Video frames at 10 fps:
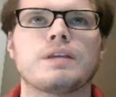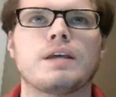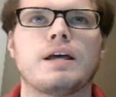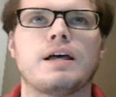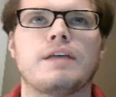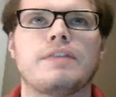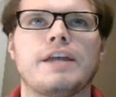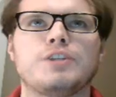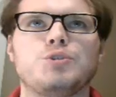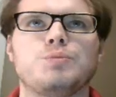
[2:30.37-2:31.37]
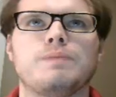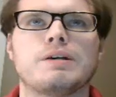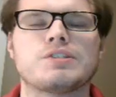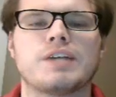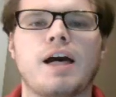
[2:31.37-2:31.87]
that you
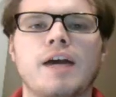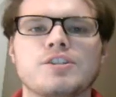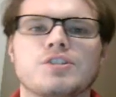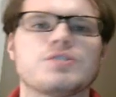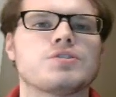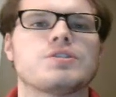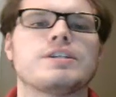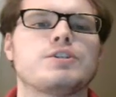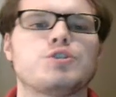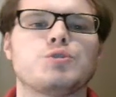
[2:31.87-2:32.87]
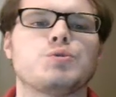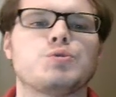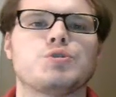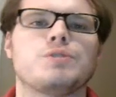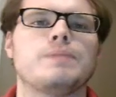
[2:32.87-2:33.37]
must consciously
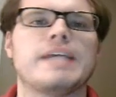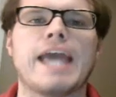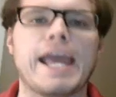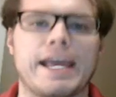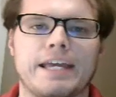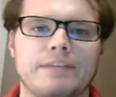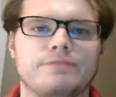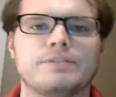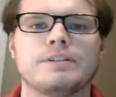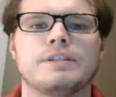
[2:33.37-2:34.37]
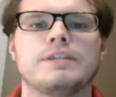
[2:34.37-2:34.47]
choose to behave